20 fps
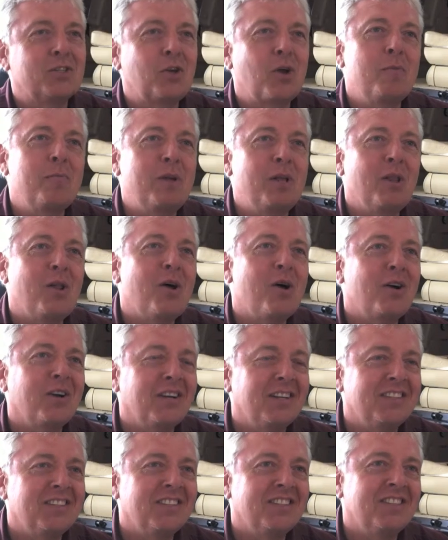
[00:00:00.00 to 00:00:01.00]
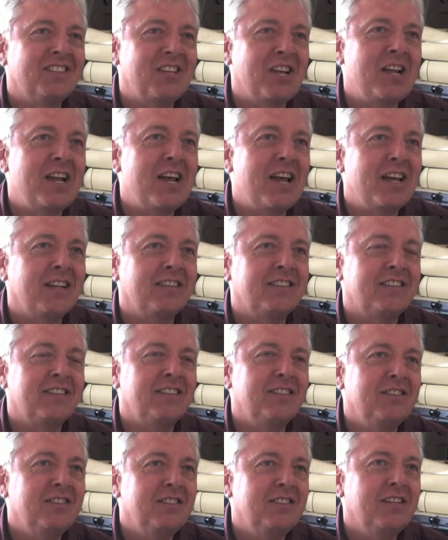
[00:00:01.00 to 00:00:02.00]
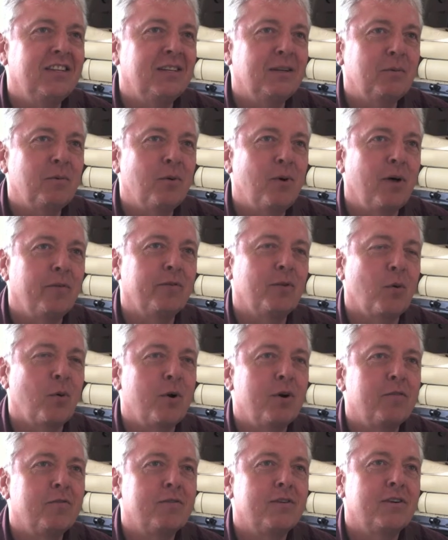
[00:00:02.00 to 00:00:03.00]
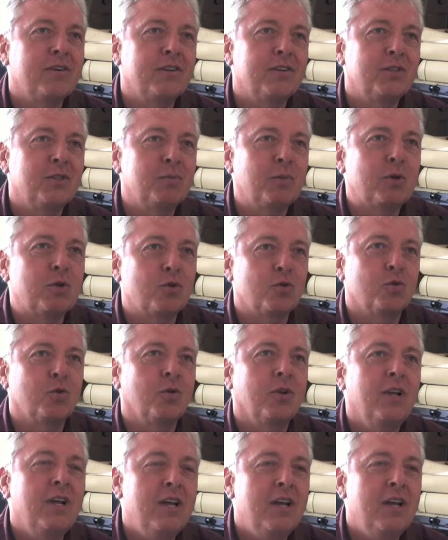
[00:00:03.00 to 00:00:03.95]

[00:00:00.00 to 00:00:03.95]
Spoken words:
it's going to be long, I'll say that, and we'll have to wear special